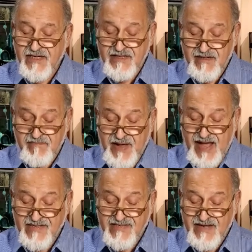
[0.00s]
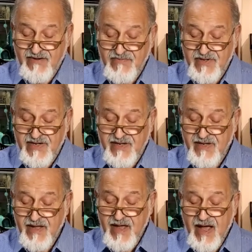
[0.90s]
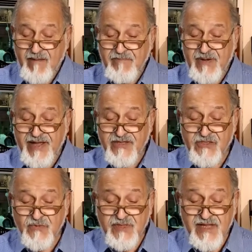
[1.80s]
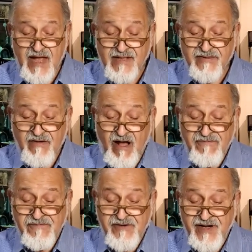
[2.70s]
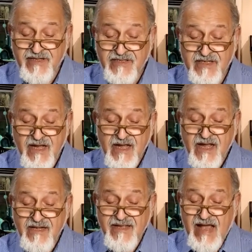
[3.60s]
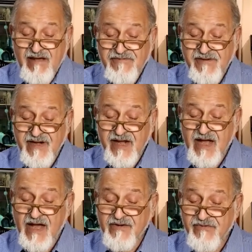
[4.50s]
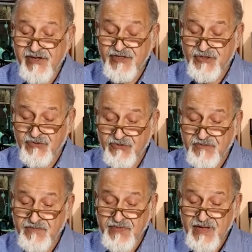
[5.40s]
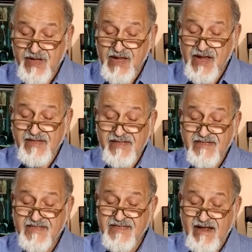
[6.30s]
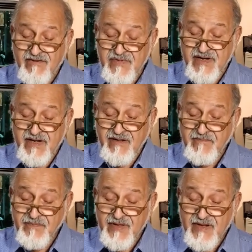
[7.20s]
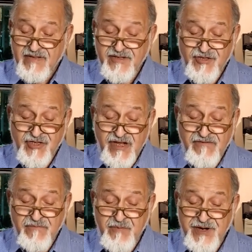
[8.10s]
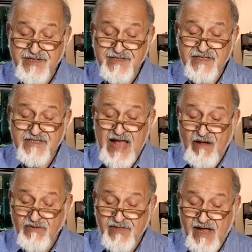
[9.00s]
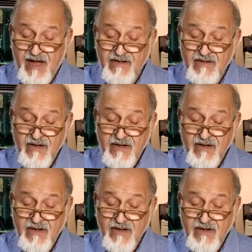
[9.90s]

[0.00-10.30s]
in the Bad ceremony are placed with the other offerings in the Afrinagan ritual. In this ceremony, the chief priest, the Zautar,